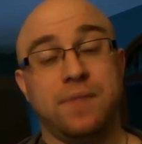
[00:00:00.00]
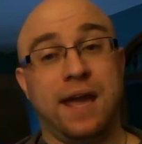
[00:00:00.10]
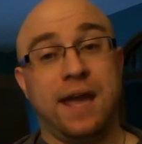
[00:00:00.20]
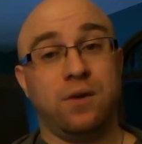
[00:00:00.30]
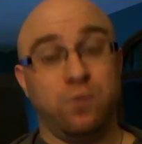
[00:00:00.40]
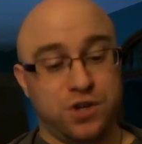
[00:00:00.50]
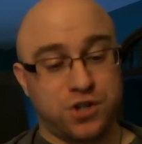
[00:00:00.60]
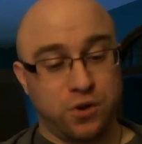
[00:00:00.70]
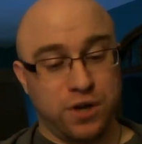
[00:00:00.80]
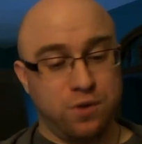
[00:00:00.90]
And would
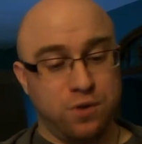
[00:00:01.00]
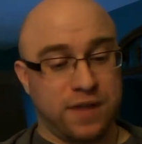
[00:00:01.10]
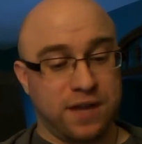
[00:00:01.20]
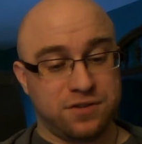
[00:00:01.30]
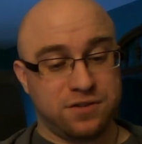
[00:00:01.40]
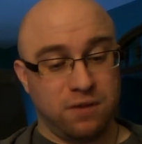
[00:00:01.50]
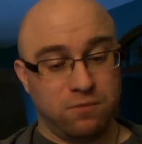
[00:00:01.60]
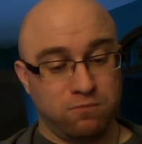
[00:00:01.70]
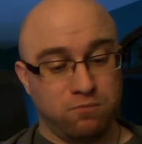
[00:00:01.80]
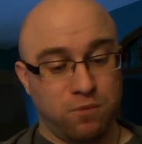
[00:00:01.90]
show you things that
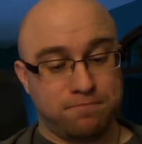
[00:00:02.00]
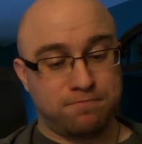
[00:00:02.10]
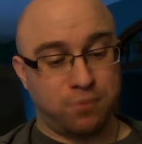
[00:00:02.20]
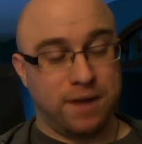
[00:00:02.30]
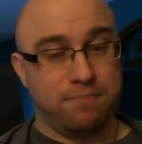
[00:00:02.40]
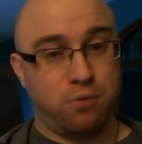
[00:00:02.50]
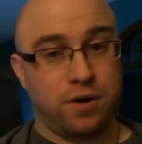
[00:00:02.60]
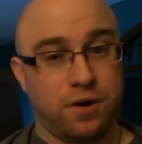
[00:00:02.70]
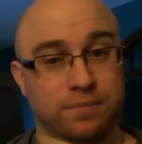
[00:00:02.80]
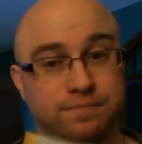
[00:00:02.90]
were pretty
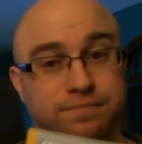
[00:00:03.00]
important,